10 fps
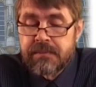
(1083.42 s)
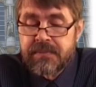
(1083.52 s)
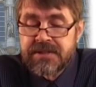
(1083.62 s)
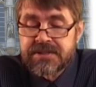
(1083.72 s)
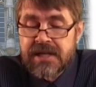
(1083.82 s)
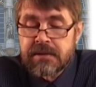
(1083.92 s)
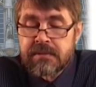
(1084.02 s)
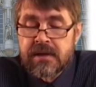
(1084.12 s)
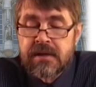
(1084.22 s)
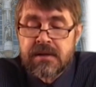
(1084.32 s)
Companies
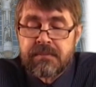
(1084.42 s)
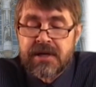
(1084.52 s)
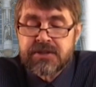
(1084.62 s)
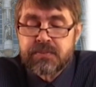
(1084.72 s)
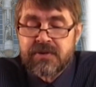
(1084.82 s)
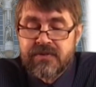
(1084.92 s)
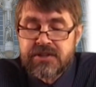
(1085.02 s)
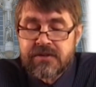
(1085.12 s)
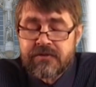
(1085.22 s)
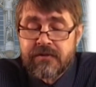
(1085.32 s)
Act makes
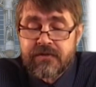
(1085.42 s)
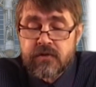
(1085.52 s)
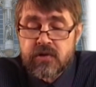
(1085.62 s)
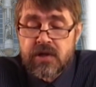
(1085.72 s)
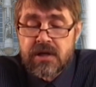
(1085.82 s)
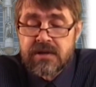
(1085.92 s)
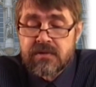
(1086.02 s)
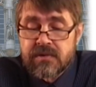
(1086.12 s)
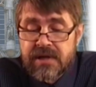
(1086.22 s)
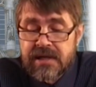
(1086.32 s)
provision for
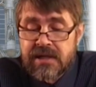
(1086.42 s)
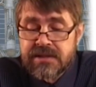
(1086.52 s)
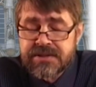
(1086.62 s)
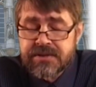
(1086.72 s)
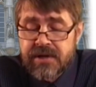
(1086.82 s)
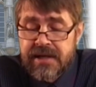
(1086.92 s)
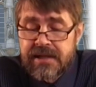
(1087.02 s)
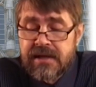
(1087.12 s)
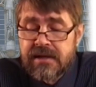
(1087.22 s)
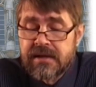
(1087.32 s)
fraudulent or reckless
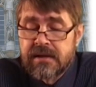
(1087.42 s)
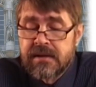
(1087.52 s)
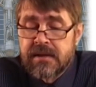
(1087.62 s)
trading,